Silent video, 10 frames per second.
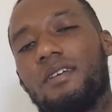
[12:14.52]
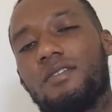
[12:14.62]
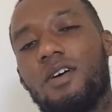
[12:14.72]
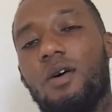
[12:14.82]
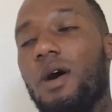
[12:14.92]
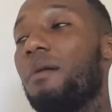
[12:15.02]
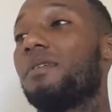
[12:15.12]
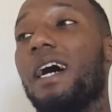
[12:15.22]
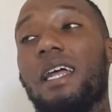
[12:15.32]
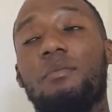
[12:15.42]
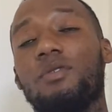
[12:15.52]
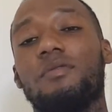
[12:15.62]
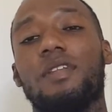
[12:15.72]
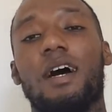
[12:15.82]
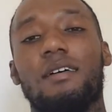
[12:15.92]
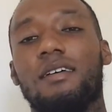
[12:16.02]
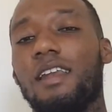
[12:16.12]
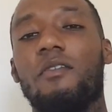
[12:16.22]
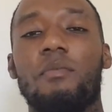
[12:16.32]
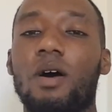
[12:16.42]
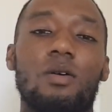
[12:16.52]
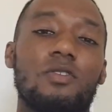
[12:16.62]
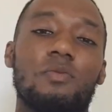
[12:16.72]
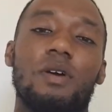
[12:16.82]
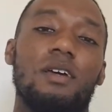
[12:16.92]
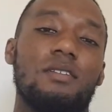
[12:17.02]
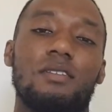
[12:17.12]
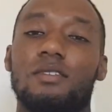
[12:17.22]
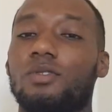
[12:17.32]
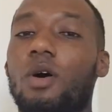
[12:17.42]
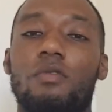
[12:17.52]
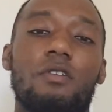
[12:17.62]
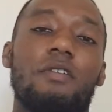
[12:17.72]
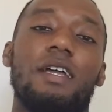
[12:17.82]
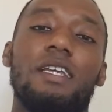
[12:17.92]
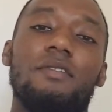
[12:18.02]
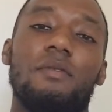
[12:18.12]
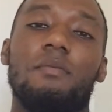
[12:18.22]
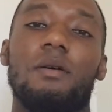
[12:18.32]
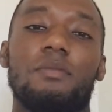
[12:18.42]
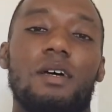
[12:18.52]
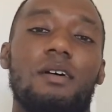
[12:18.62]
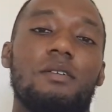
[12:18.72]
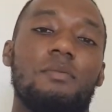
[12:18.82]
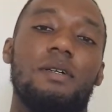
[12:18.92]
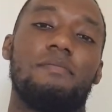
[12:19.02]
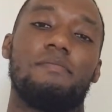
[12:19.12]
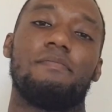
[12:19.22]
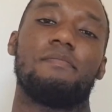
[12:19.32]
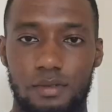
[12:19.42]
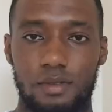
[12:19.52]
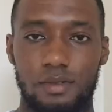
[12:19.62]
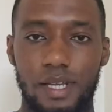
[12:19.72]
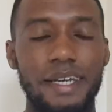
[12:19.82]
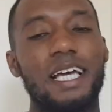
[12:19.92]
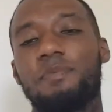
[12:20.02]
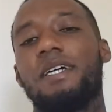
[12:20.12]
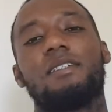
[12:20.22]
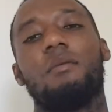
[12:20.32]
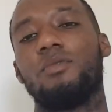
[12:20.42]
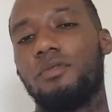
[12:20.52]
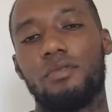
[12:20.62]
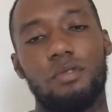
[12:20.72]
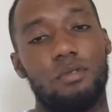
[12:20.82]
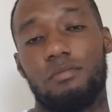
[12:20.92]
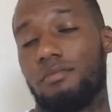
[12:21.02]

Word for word: So I'm glad I moved out. I love my own space and don't regret leaving mum's house, man. The next place I move to